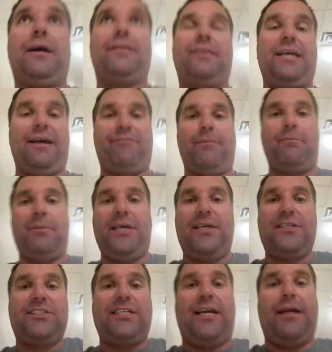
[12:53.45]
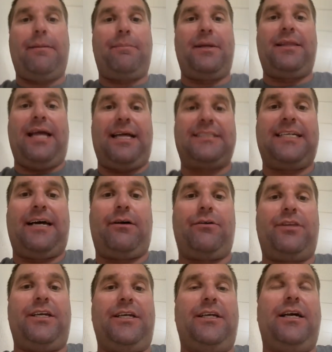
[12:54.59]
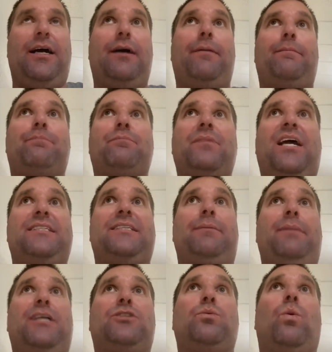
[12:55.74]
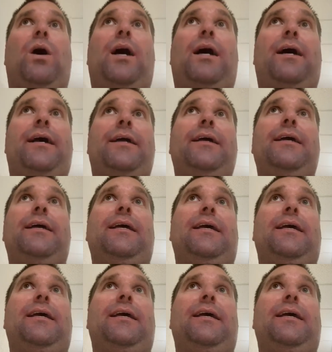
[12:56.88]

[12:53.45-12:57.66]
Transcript: the FMP is set up, and that's how the SMSY,